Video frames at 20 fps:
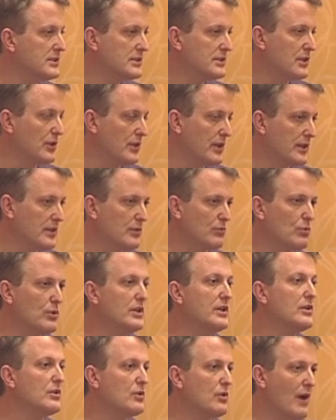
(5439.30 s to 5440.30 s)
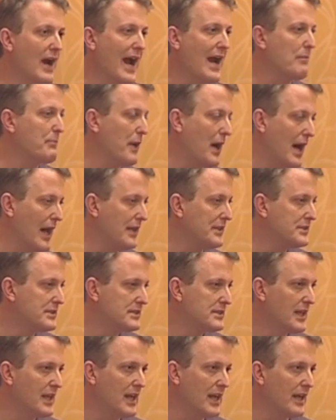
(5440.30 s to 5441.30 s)
so that the real
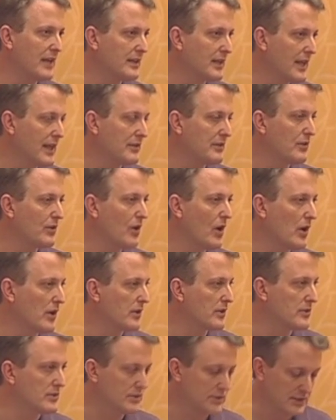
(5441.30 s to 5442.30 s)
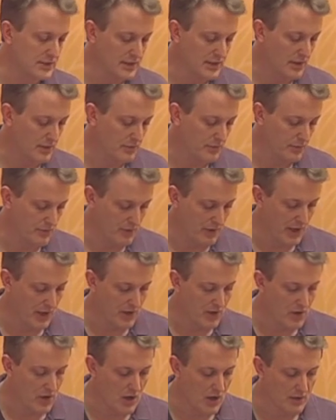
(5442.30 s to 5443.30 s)
crackpots can't get their articles in there for very
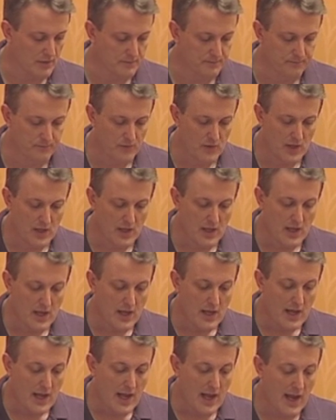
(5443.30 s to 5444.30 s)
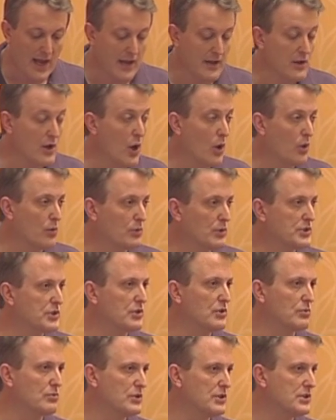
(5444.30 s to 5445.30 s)
long. And no
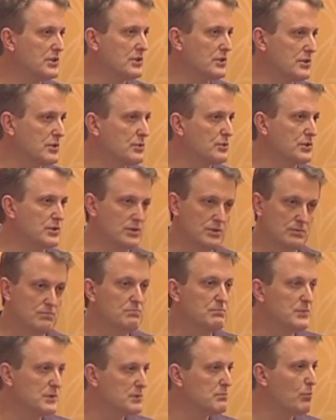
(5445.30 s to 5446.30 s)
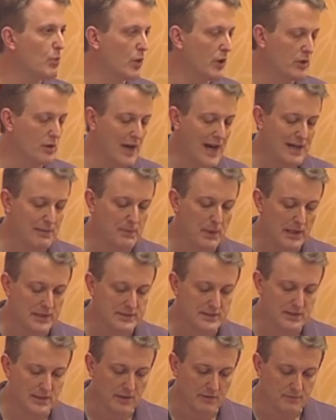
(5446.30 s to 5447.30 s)
original research, which more
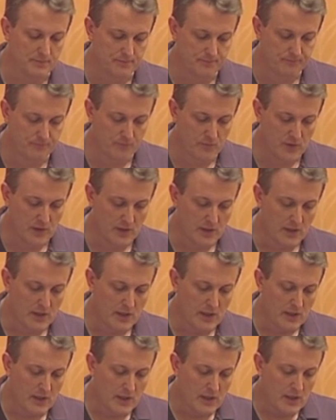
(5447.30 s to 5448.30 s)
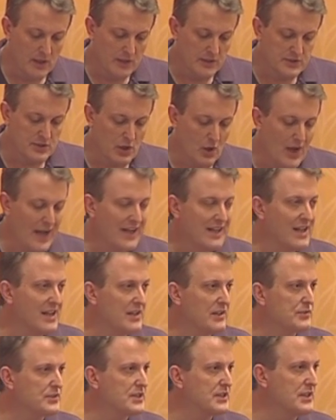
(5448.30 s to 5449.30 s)
crackpot stuff. So I
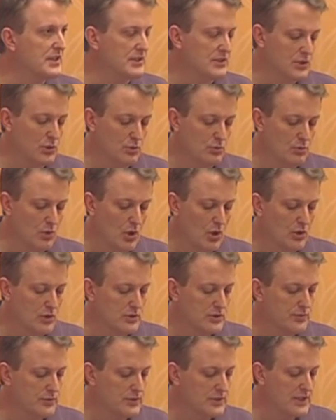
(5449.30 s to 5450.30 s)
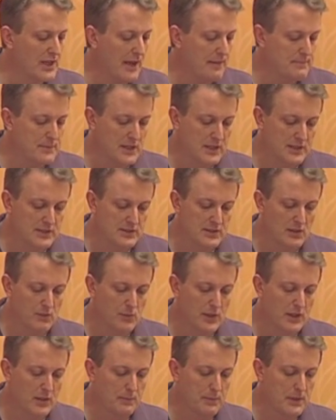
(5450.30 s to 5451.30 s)
kind of see two roles for skeptics on
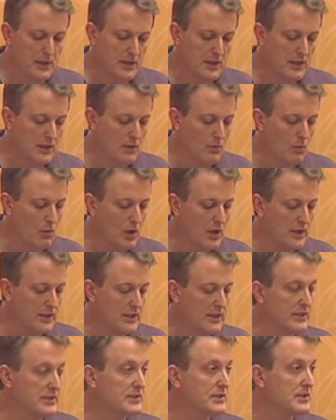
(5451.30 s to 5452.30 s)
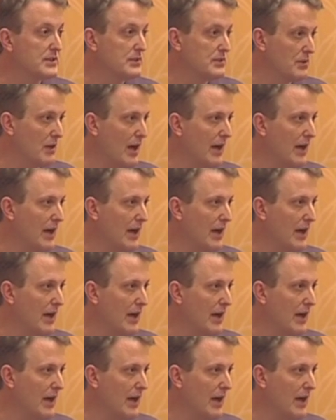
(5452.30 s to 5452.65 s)
Wikipedia. One is to